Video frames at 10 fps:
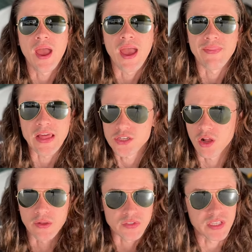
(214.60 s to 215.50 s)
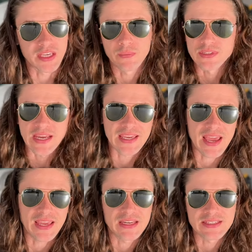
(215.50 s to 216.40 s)
And that's all I was thinking was, I
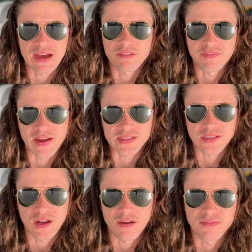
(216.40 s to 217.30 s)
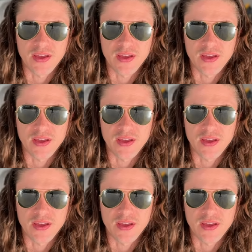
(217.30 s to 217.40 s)
can't get down fast enough.